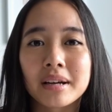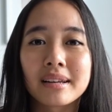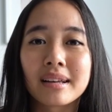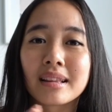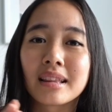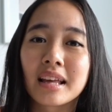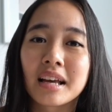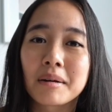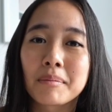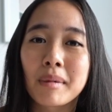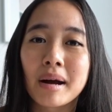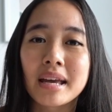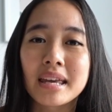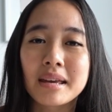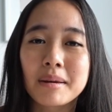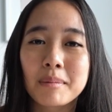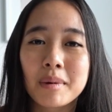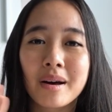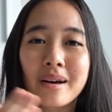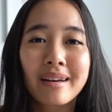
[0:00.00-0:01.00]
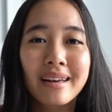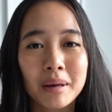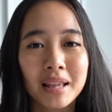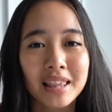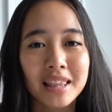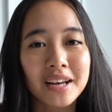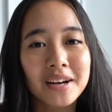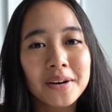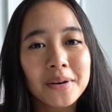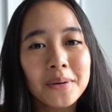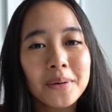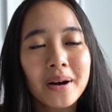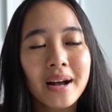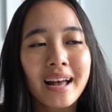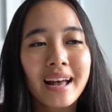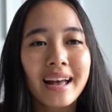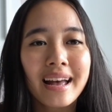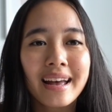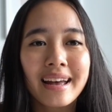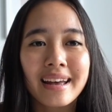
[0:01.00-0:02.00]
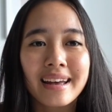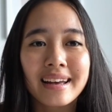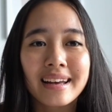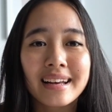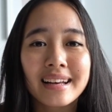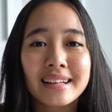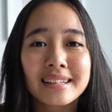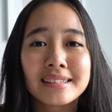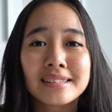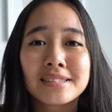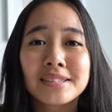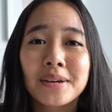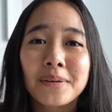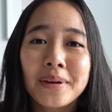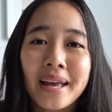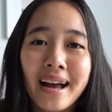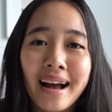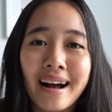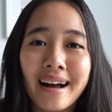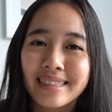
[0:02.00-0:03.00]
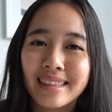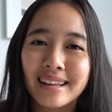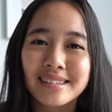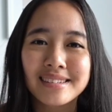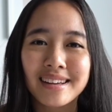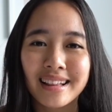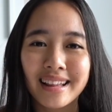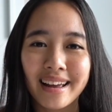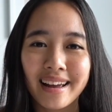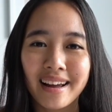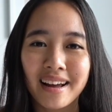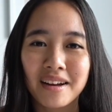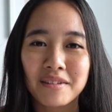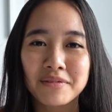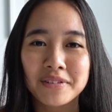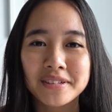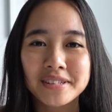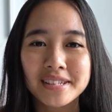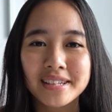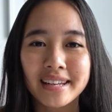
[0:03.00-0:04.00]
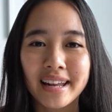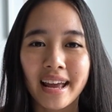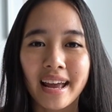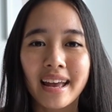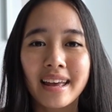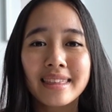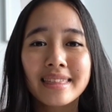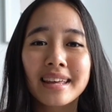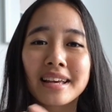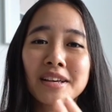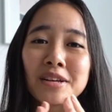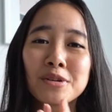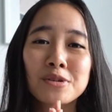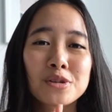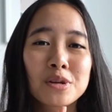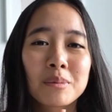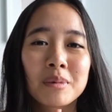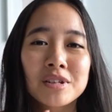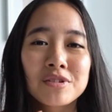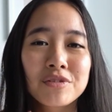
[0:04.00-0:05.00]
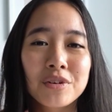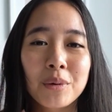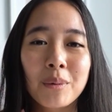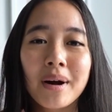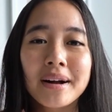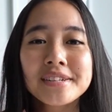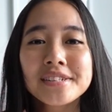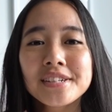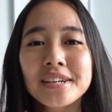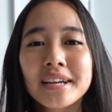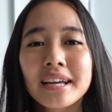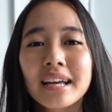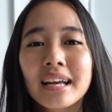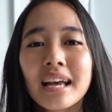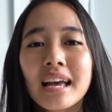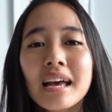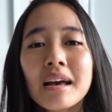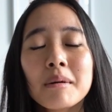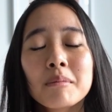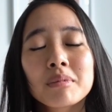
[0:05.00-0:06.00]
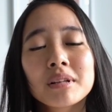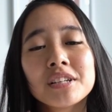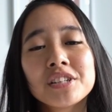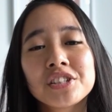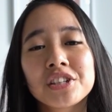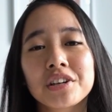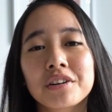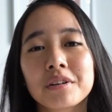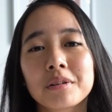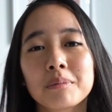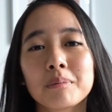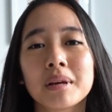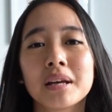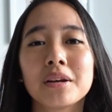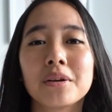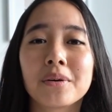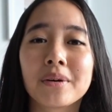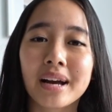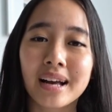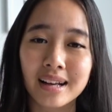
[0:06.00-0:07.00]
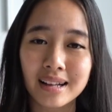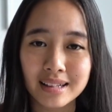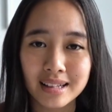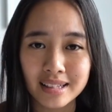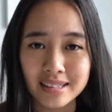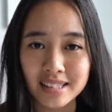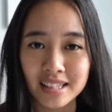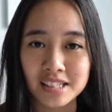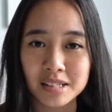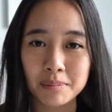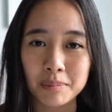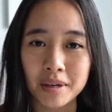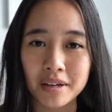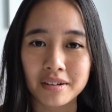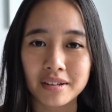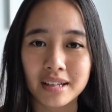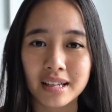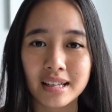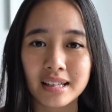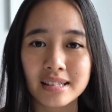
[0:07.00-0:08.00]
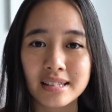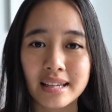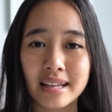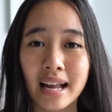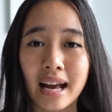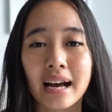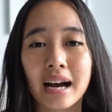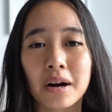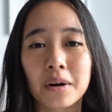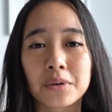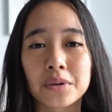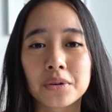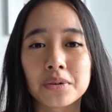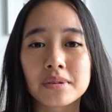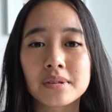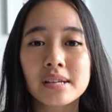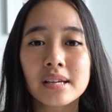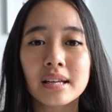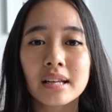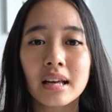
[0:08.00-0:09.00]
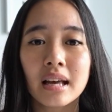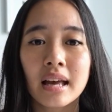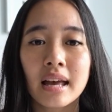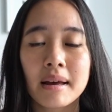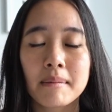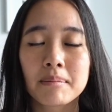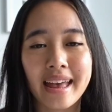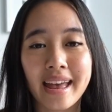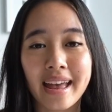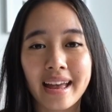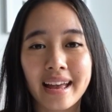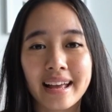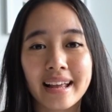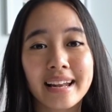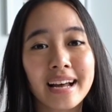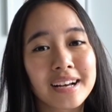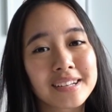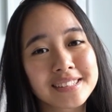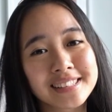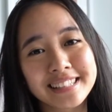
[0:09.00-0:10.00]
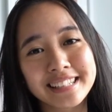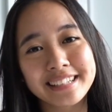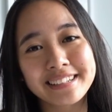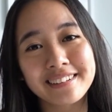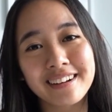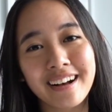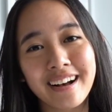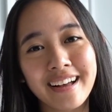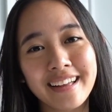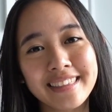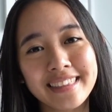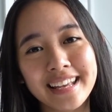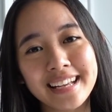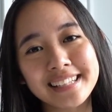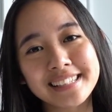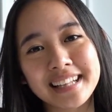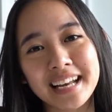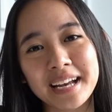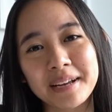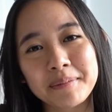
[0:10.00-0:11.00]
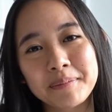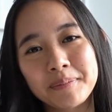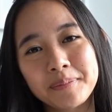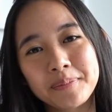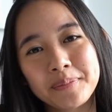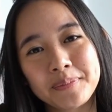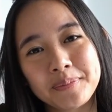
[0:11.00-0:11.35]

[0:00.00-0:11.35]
gonna link my email below. And so yeah, that's all I have for today. Thank you so much for watching. Please share with me your N C L E X experience and how you did, and I'll see you all next time.